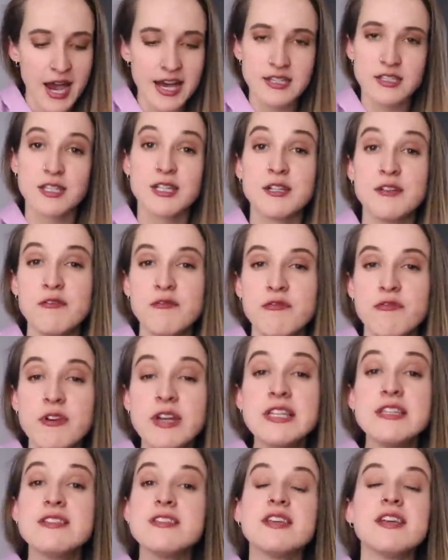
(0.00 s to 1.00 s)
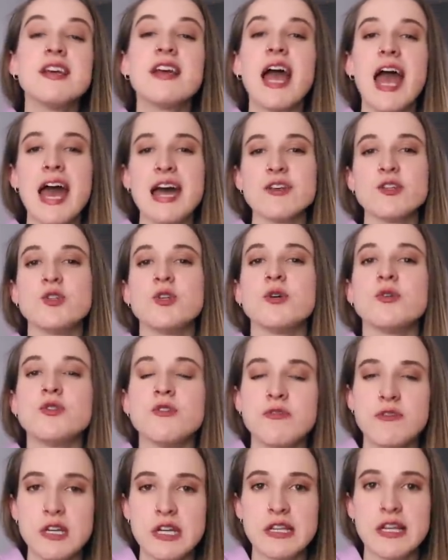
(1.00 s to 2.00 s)
as convincing as
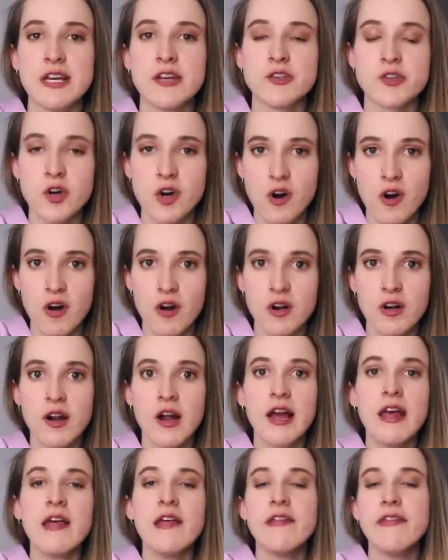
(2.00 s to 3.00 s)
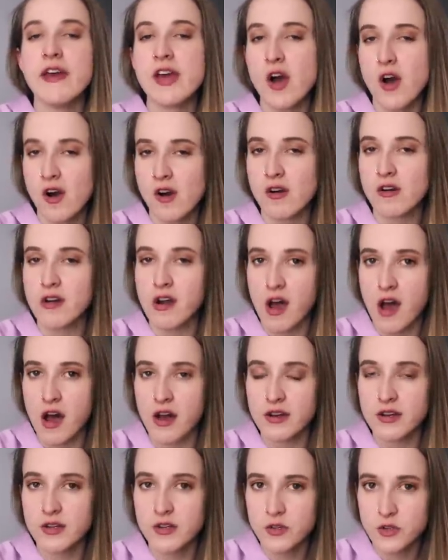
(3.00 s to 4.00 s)
those feelings are, they are
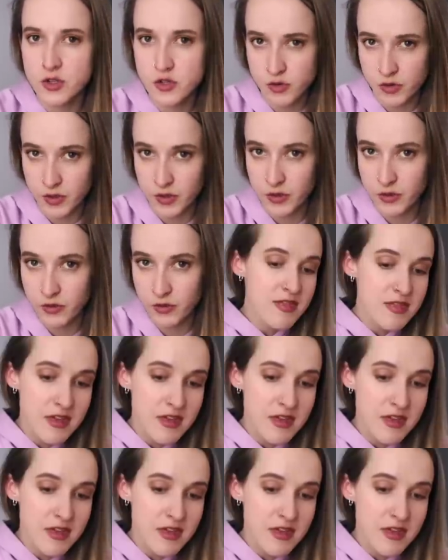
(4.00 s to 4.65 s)
not true.